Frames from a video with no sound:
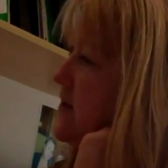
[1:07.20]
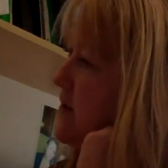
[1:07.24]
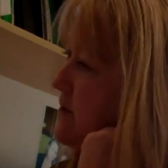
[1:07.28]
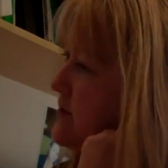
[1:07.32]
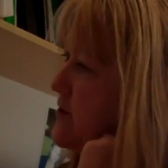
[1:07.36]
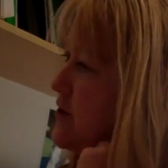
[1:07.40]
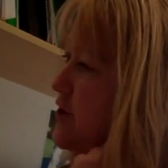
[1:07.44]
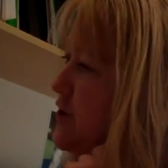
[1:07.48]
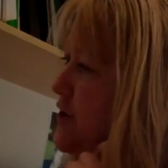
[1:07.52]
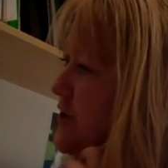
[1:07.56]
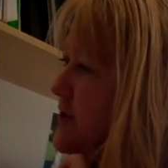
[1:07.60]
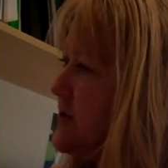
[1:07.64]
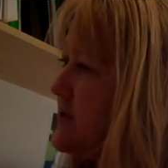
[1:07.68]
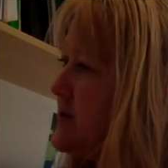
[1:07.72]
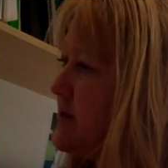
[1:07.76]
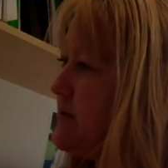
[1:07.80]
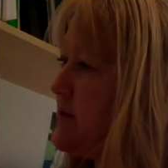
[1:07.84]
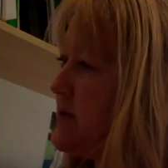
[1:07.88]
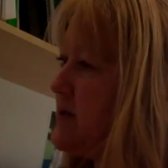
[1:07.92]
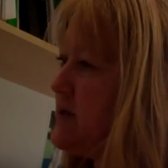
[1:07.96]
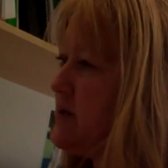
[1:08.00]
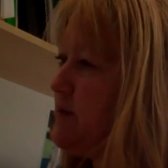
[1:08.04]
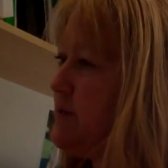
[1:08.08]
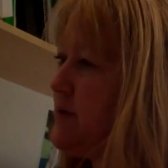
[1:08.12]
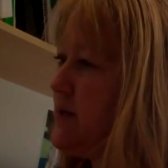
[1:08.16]
and I'm going to show you some of
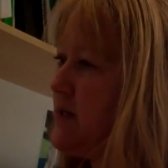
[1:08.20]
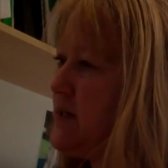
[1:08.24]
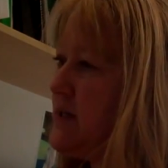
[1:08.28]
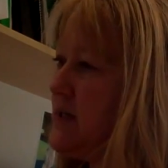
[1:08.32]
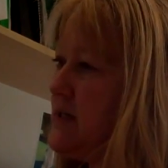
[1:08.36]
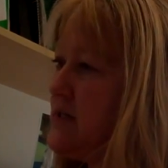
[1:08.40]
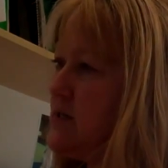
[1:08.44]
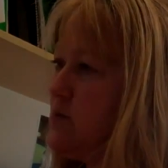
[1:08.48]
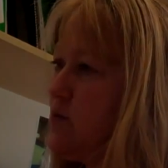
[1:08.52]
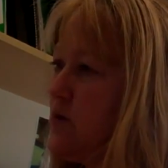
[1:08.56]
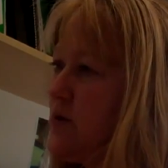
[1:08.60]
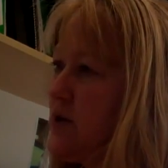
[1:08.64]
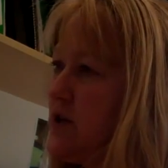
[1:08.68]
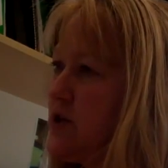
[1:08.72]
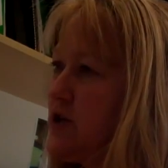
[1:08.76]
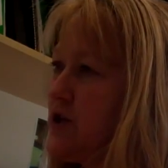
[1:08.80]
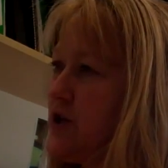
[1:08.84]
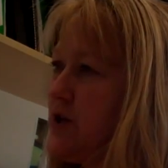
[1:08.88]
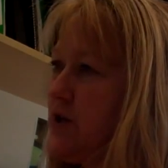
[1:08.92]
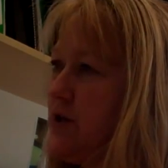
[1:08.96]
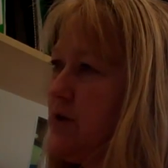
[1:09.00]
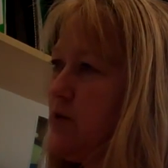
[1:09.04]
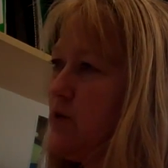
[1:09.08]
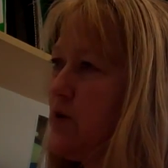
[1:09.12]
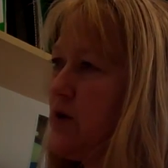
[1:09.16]
these pickies.
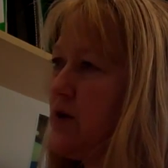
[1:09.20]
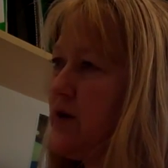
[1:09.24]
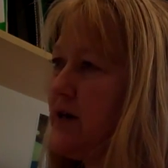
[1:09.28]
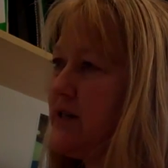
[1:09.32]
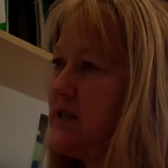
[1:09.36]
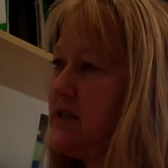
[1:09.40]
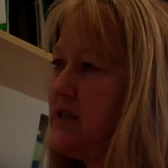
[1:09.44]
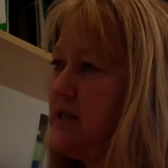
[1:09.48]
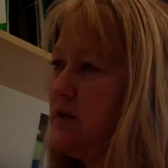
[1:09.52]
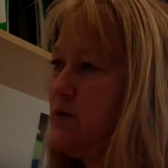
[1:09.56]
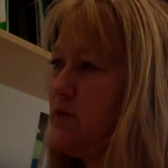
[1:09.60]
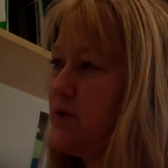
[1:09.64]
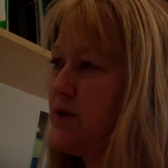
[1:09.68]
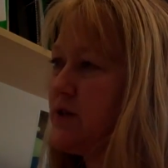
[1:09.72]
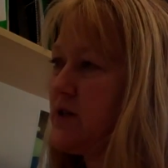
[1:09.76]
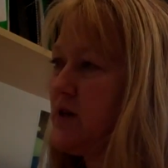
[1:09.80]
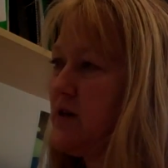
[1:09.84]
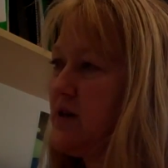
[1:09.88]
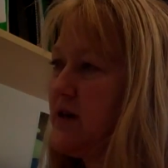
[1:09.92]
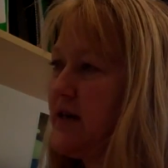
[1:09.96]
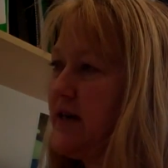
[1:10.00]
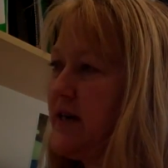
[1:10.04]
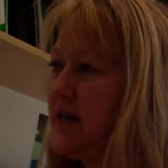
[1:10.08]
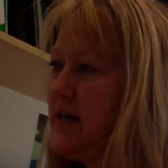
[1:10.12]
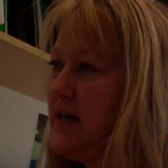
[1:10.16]
What I did was
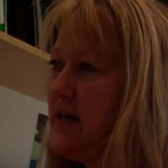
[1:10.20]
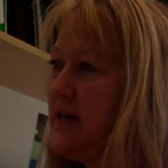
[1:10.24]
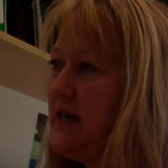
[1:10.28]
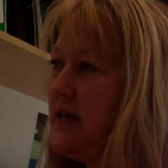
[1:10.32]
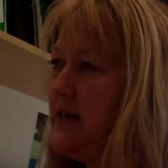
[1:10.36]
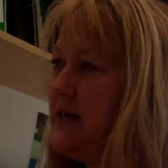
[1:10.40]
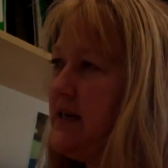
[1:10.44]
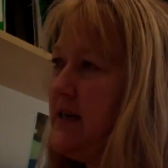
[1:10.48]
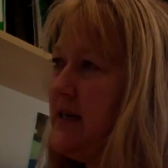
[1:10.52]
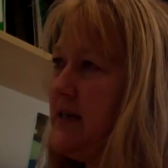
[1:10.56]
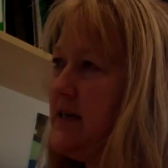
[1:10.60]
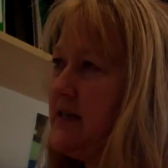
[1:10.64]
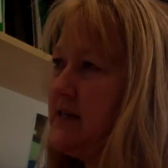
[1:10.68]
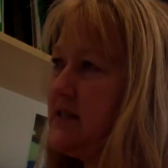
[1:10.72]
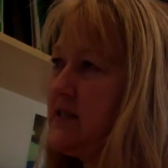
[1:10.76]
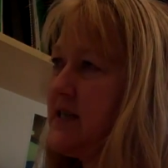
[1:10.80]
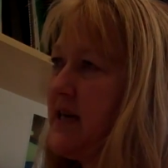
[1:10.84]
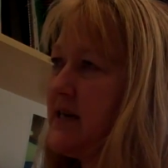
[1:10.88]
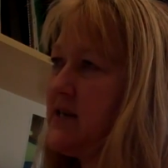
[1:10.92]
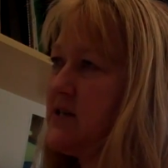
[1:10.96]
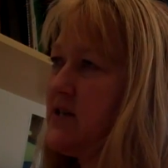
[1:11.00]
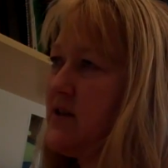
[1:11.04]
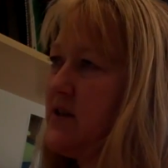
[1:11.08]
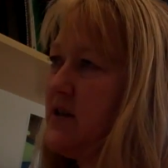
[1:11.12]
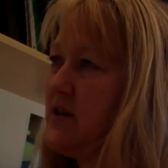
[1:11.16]
I
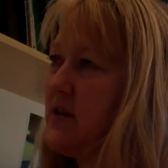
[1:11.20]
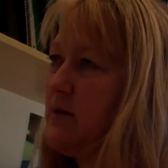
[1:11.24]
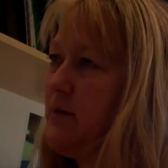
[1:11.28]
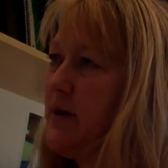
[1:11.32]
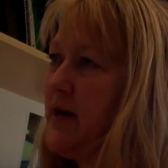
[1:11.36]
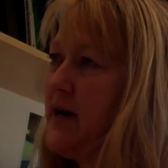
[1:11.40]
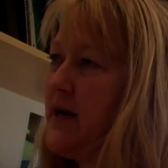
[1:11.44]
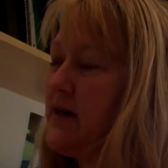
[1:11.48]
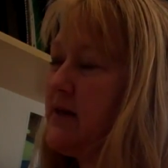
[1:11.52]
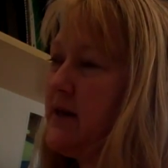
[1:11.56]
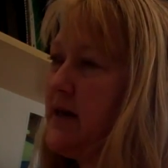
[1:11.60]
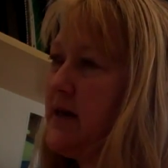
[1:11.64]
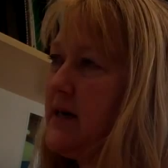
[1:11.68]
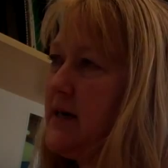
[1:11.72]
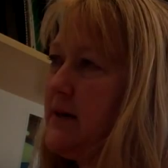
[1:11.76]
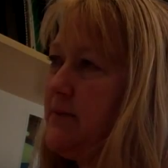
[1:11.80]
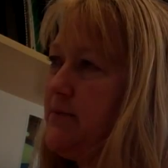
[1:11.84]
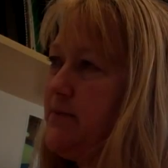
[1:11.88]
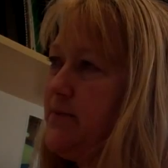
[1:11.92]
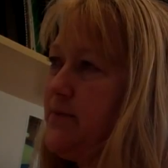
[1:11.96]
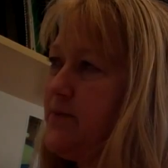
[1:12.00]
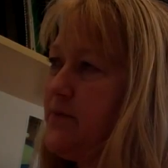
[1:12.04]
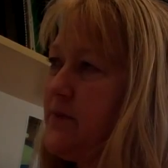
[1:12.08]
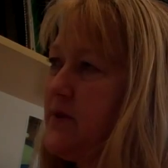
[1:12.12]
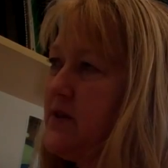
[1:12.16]
started to think about
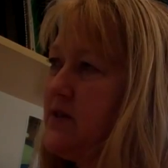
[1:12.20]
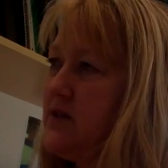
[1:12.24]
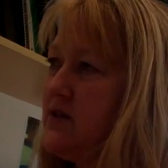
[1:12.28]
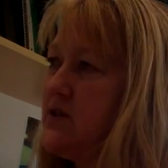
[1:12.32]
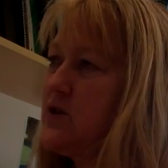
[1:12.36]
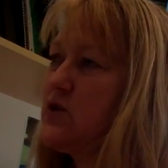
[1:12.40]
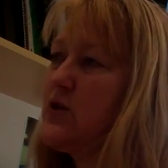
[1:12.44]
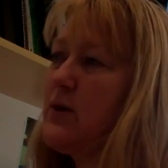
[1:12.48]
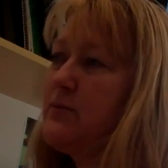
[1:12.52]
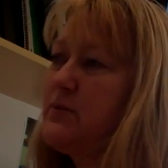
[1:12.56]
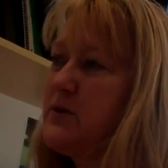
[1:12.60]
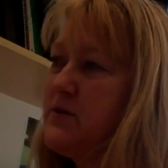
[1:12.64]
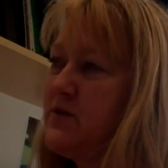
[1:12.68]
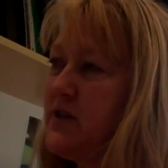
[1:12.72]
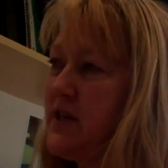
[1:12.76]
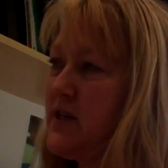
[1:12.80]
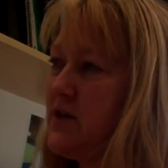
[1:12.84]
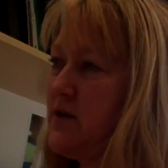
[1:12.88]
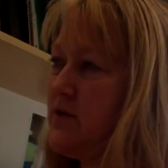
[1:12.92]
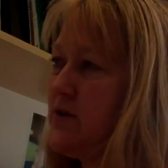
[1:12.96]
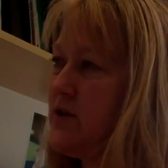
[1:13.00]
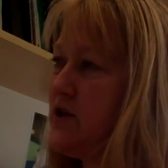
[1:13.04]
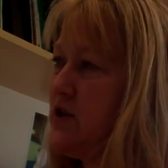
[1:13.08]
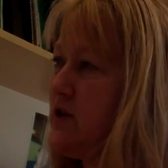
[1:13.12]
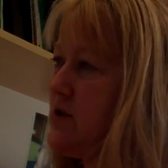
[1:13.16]
disruptive
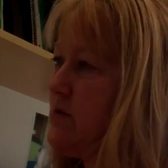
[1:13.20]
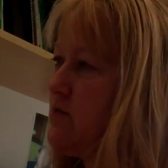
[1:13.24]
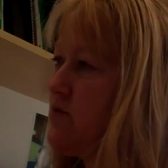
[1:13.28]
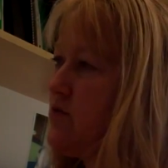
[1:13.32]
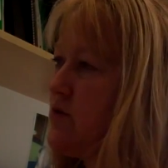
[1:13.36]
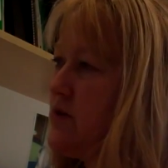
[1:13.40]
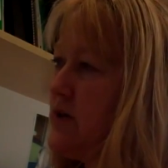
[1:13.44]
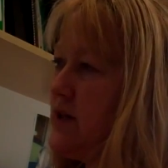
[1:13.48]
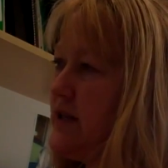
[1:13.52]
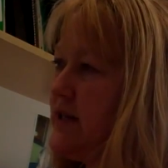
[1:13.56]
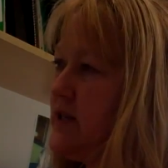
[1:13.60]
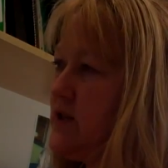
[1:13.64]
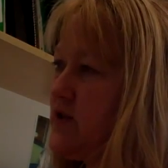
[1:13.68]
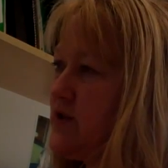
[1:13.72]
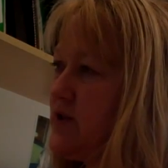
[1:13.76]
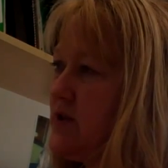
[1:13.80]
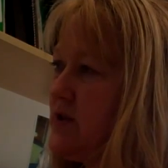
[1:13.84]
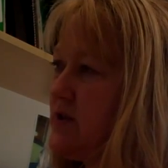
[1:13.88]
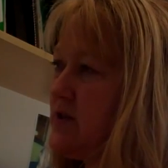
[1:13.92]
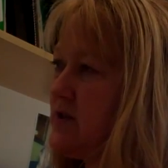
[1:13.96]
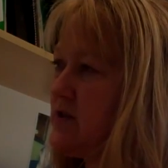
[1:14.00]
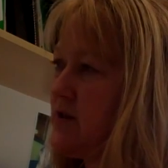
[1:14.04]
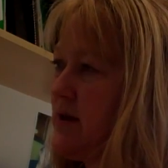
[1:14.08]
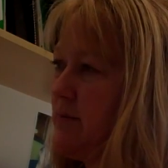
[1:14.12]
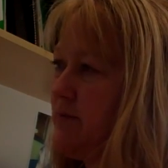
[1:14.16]
technologies. I'm really interested in
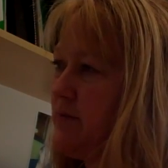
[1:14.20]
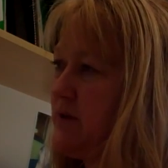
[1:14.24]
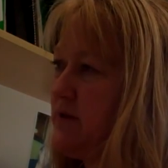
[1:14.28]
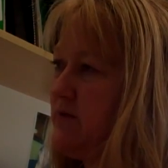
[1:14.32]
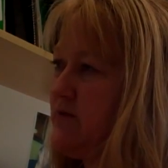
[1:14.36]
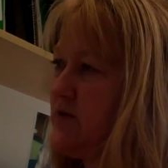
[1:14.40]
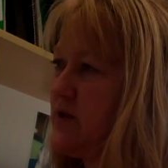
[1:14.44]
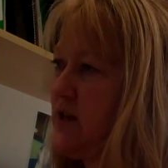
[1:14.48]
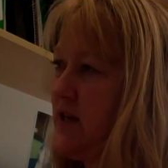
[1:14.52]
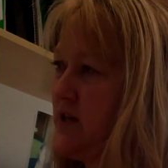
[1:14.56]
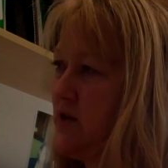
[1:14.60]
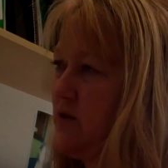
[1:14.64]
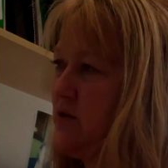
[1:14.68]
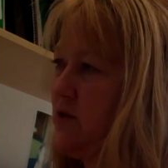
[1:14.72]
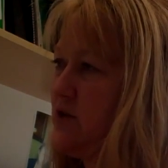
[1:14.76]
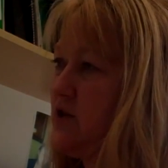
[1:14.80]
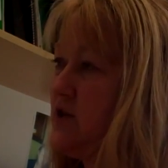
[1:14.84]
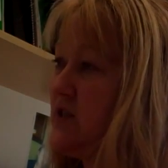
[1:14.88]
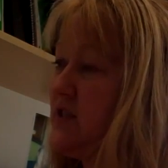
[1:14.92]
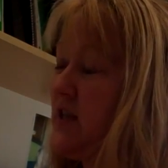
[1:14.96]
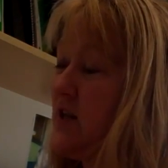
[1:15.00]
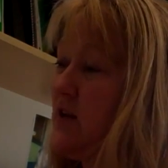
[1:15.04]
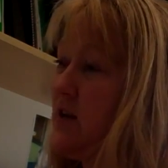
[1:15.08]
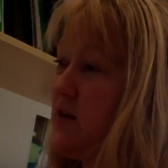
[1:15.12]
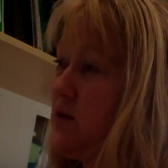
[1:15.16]
disruptive
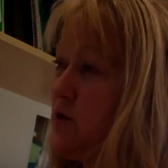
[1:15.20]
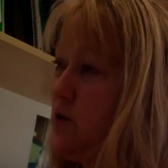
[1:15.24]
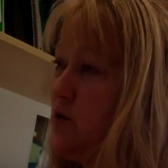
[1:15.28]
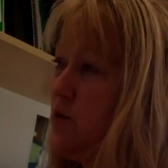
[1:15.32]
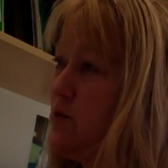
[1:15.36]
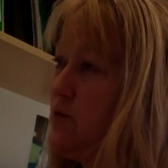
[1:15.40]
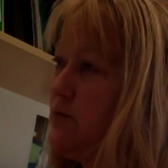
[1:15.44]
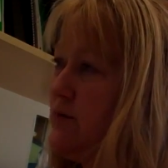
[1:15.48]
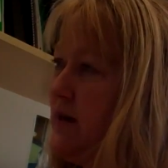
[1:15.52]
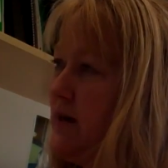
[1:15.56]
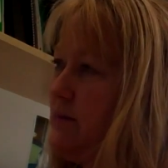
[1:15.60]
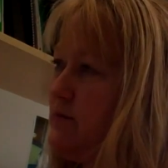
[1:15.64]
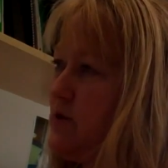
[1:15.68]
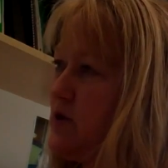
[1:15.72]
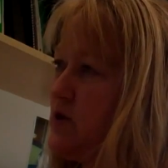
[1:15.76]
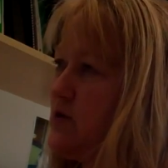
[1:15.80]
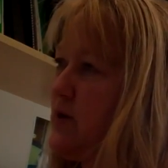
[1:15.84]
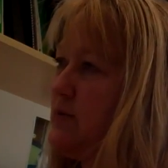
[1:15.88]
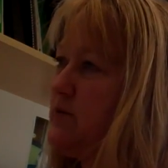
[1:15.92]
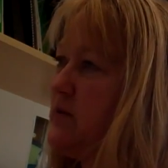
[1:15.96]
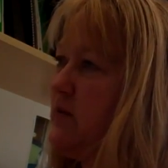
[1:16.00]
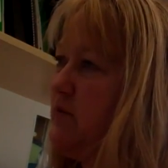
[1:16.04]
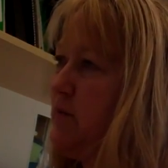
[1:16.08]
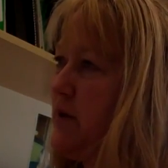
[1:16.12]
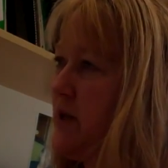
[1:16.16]
technologies, and I'd call
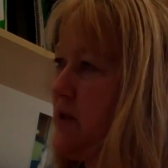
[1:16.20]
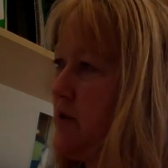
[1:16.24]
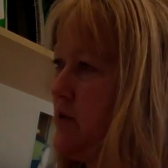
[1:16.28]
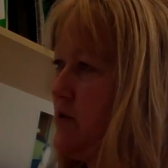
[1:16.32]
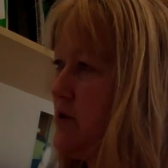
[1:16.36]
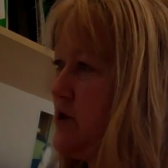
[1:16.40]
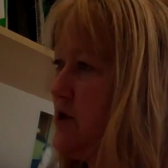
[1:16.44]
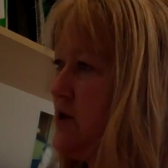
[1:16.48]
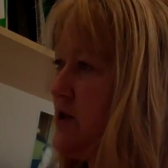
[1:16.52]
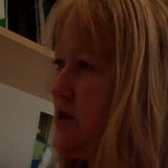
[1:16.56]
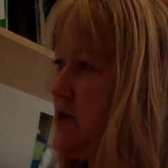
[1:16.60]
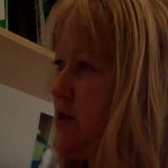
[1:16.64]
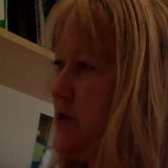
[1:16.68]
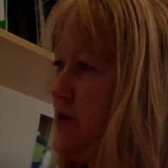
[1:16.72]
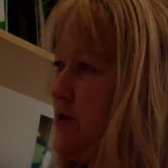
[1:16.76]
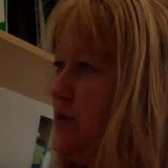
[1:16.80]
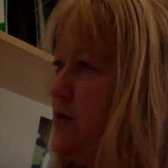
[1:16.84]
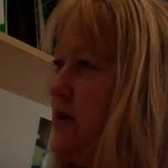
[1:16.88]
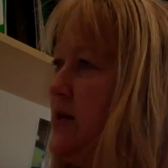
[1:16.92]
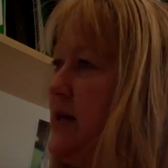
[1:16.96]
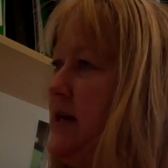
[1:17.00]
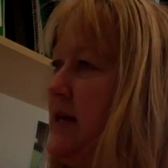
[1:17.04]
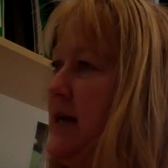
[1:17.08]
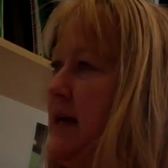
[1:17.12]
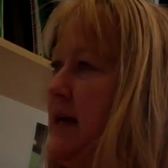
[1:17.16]
disruptive pedagogies too,